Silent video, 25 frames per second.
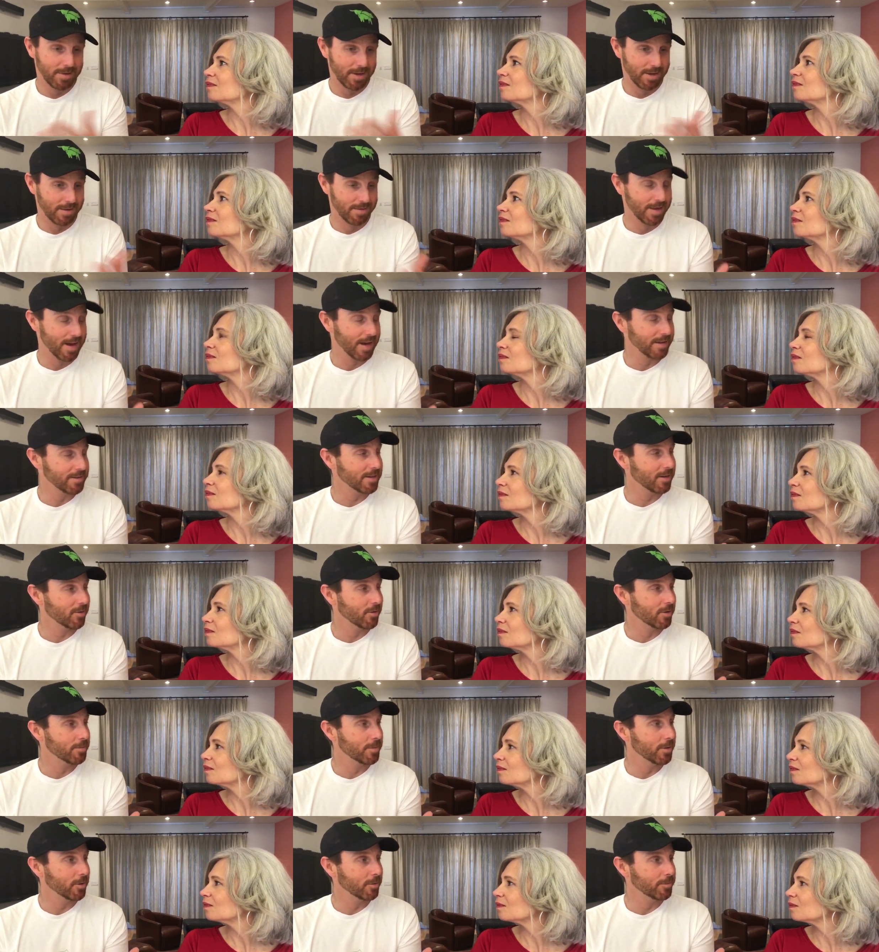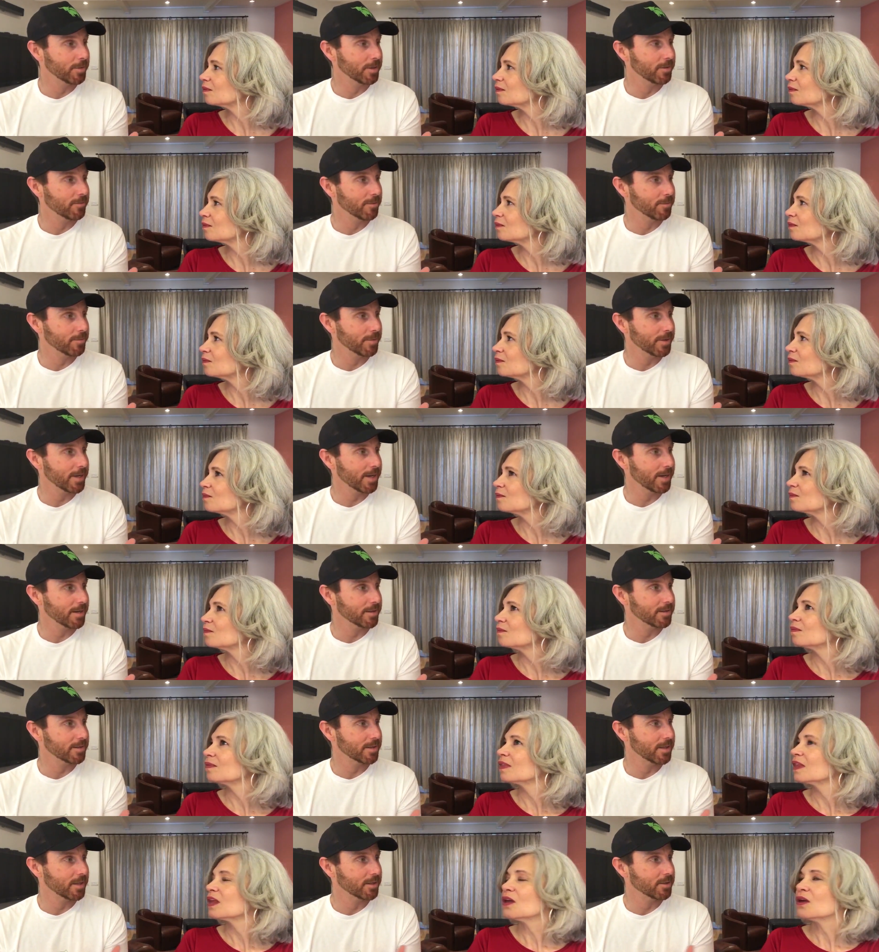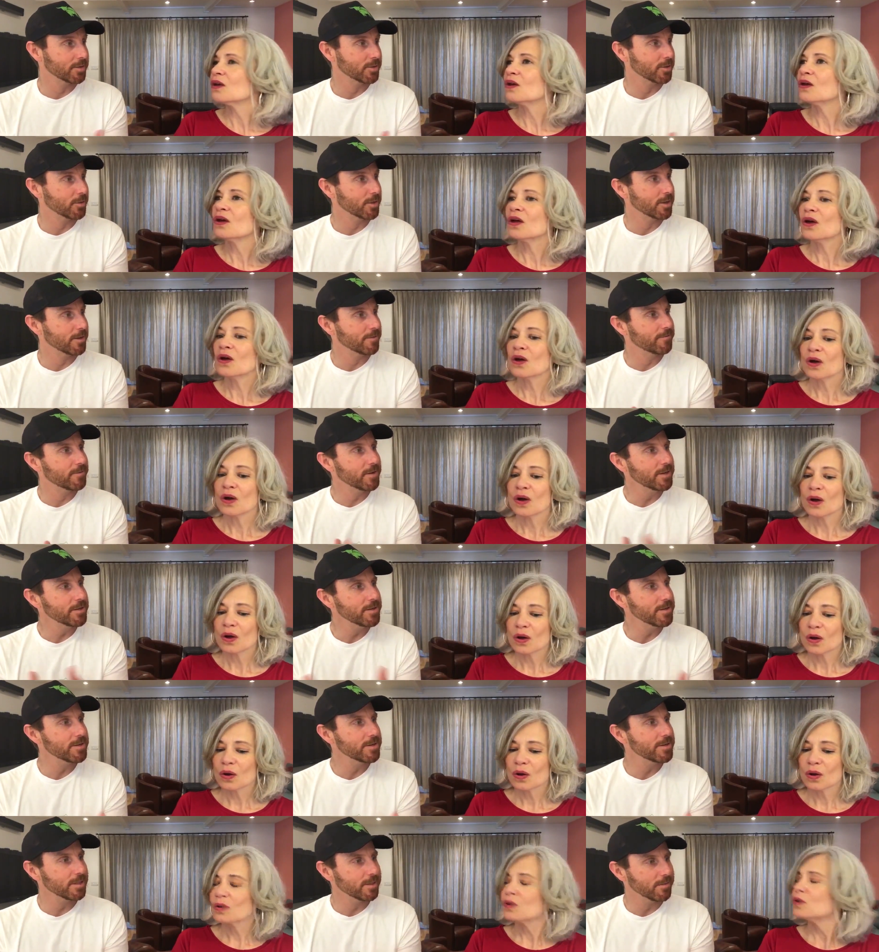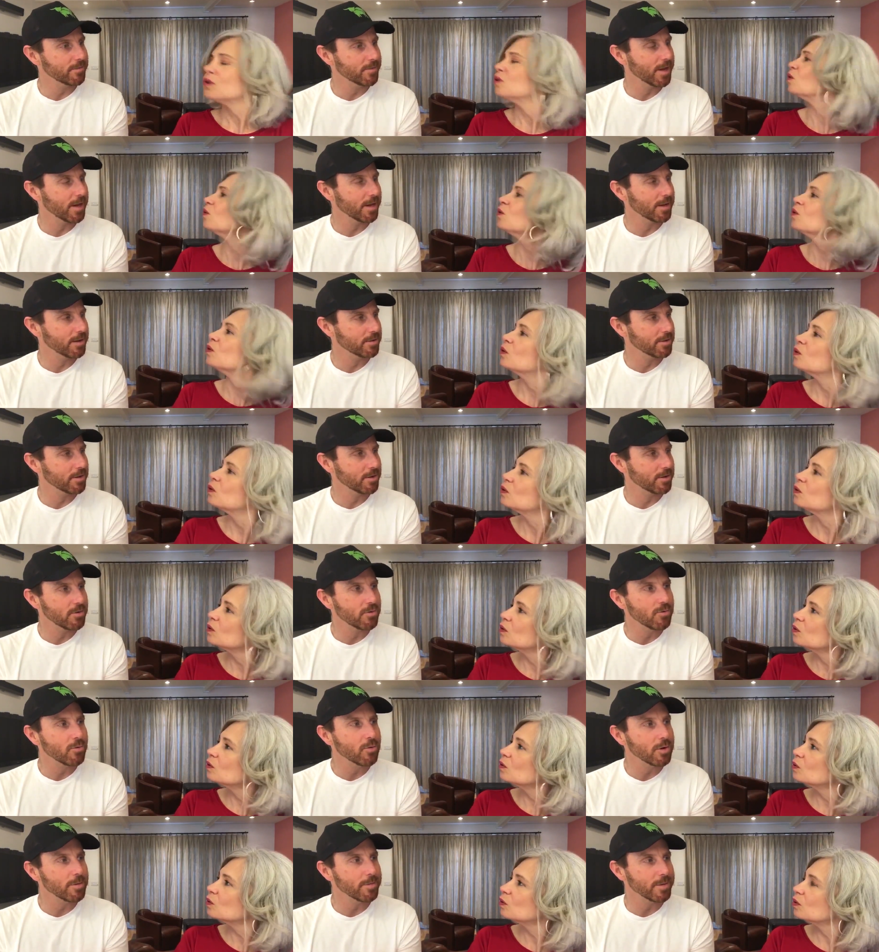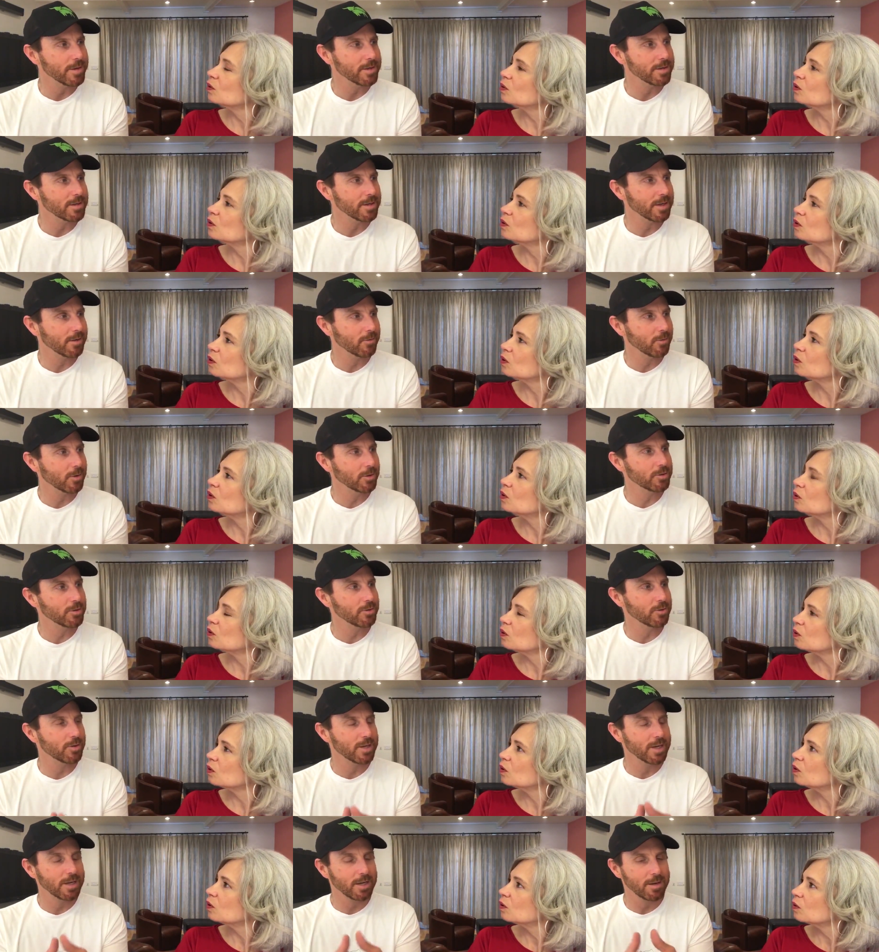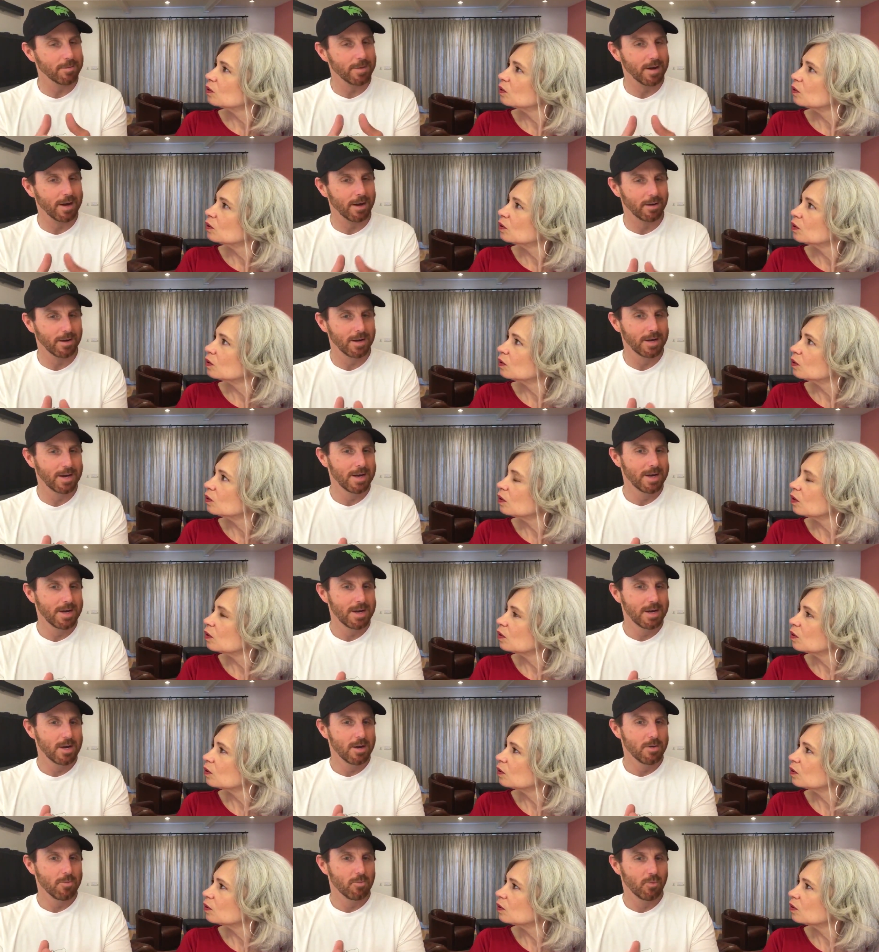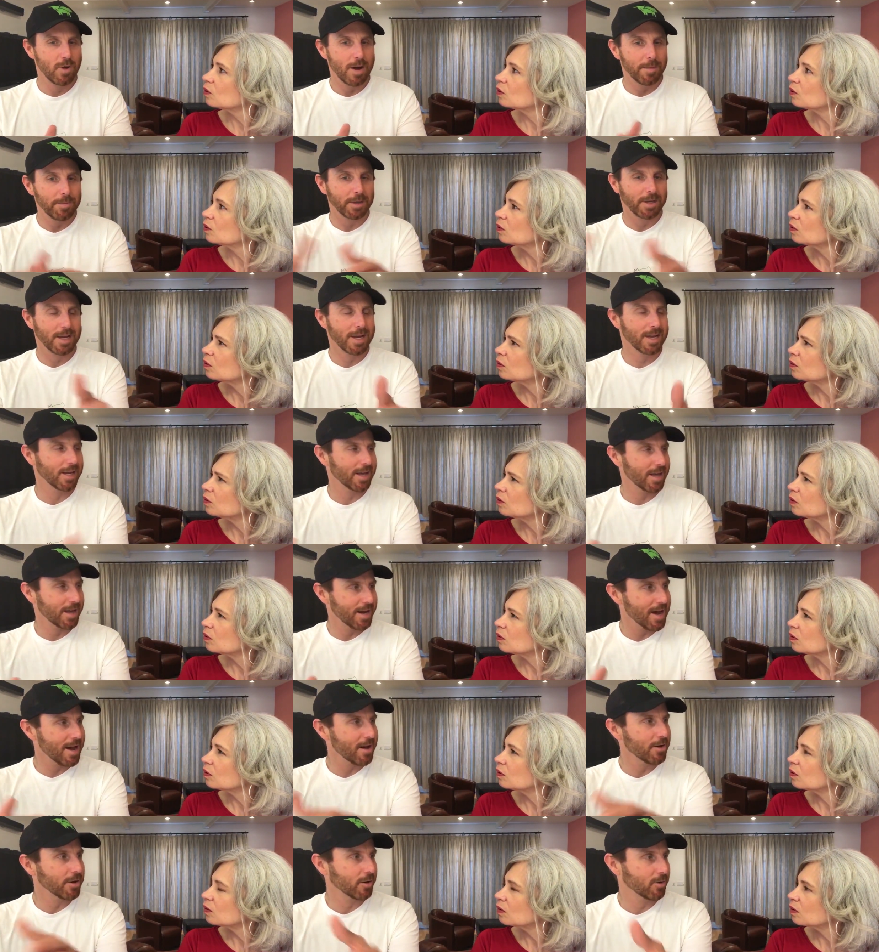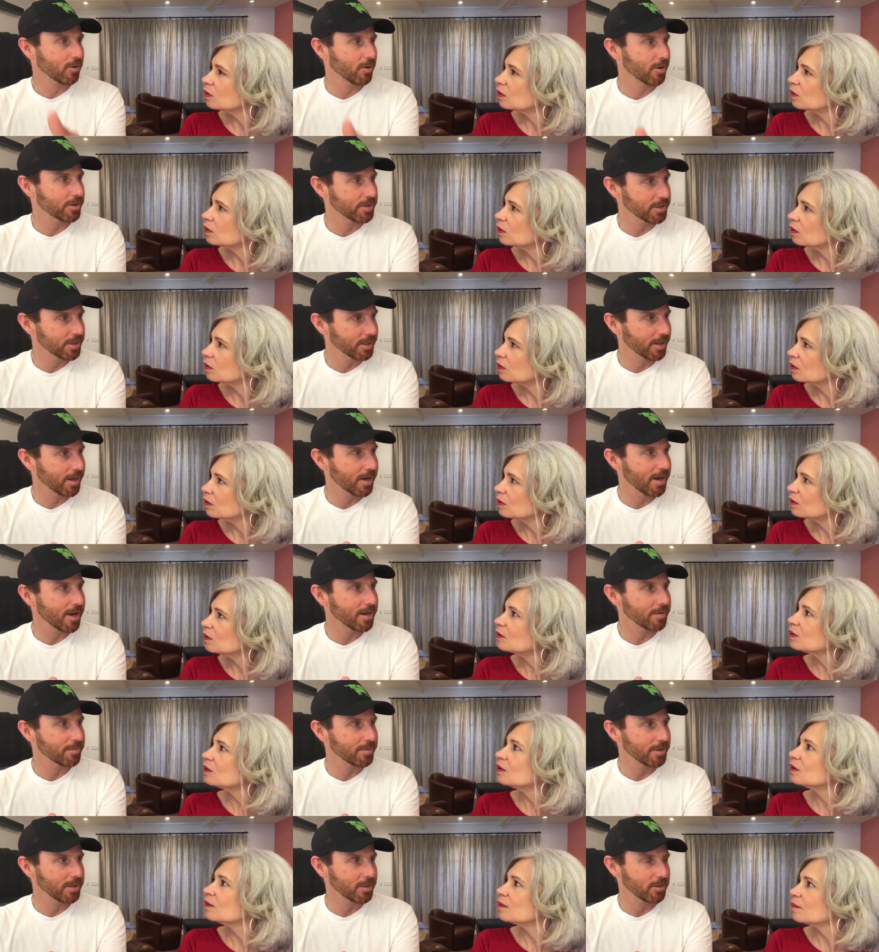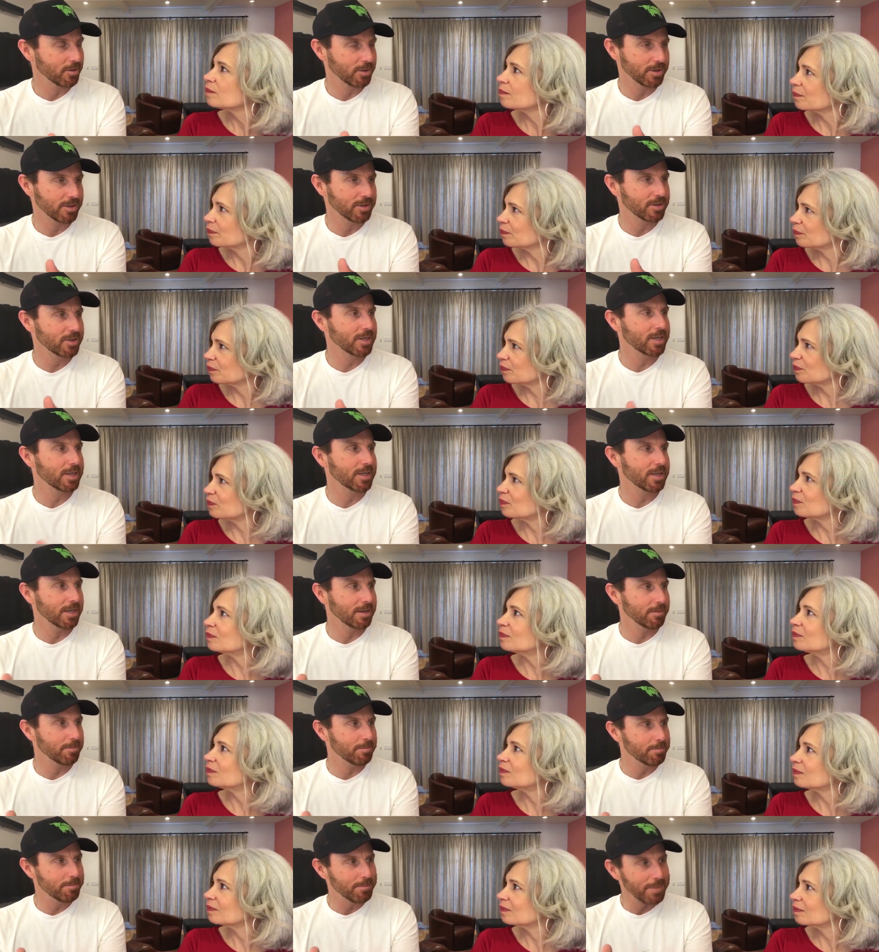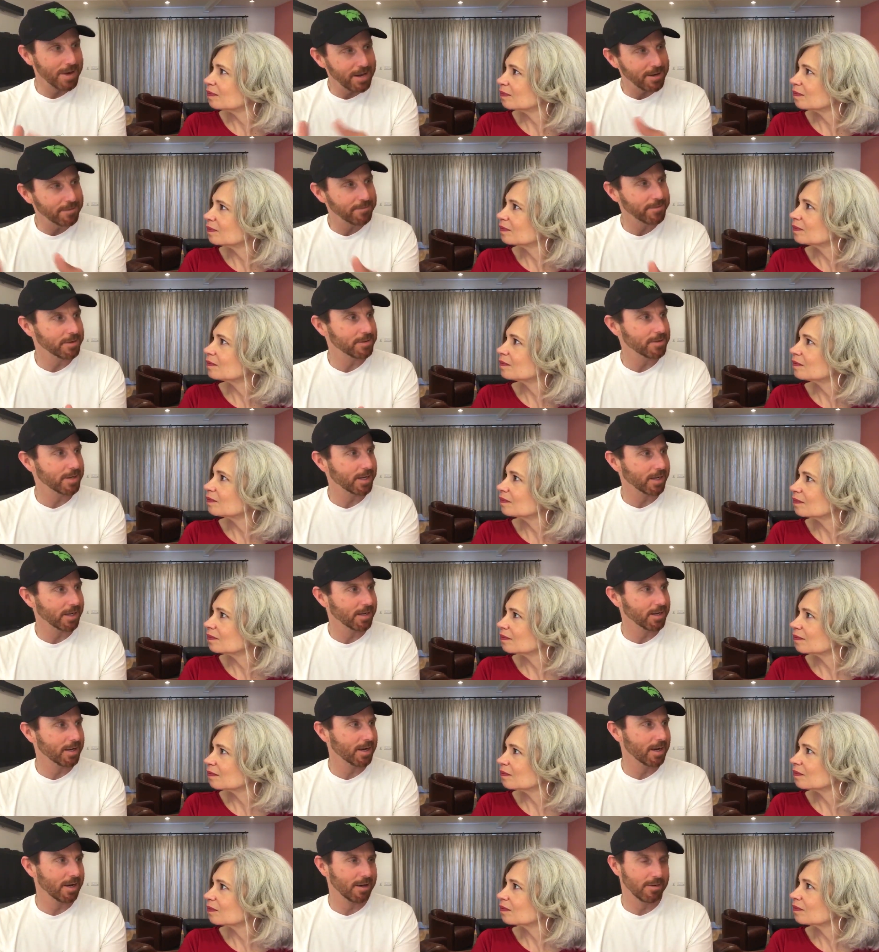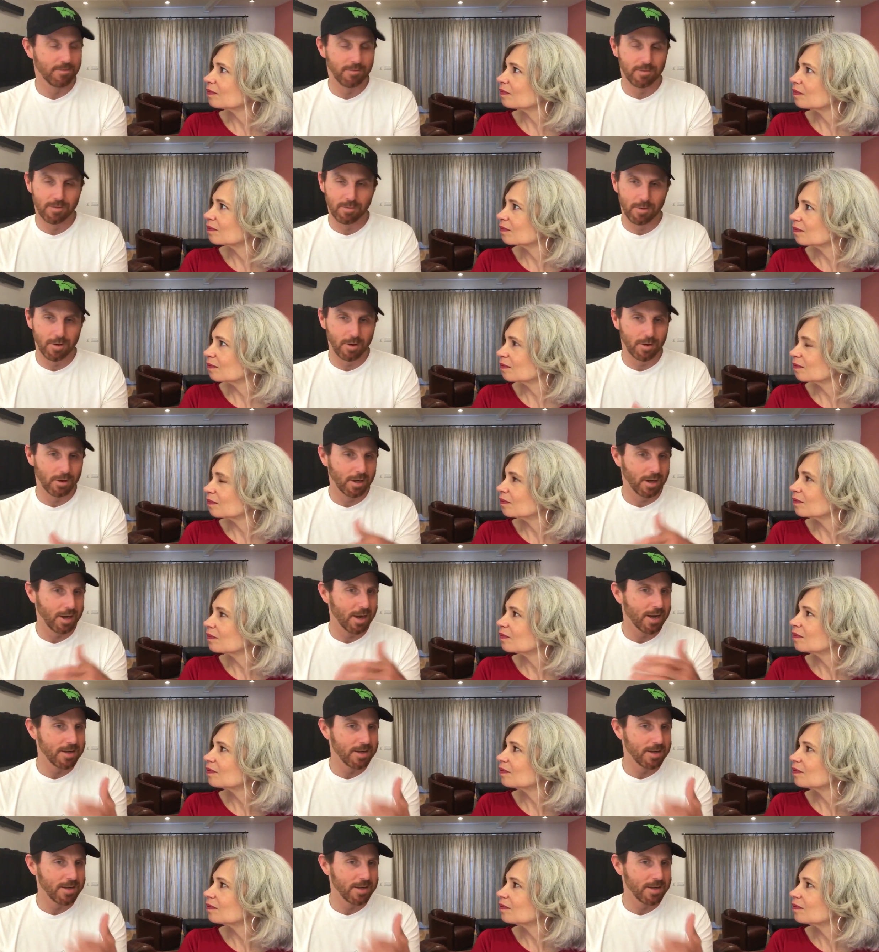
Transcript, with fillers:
Speaker 1: And that's how we build meat from plants. And so the efficiency of that is enormous. And once you think about replicating that out across the economy, you can mm-hmm. see the benefits that can have from all